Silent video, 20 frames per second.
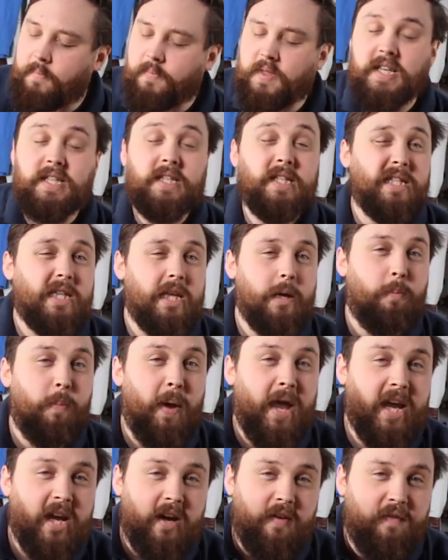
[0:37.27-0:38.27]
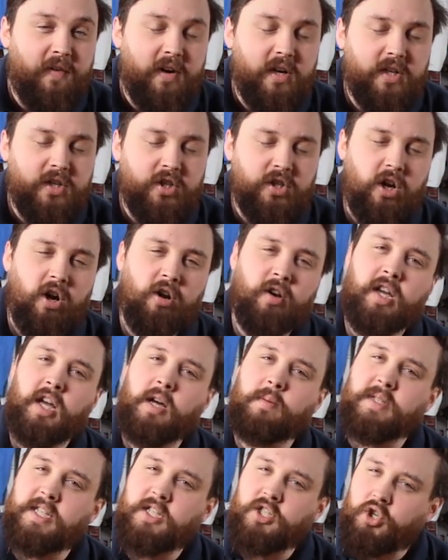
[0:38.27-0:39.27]
This is the pink version. Only
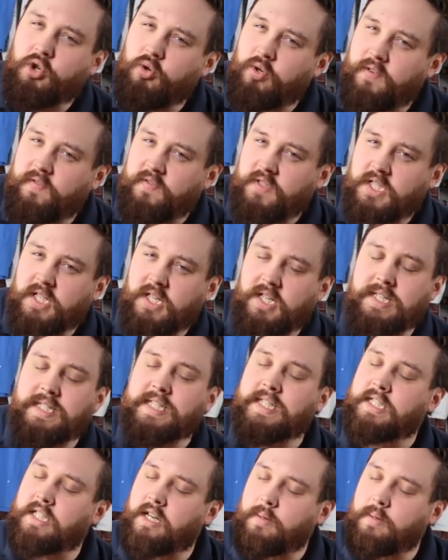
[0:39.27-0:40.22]
comes in two different sizes.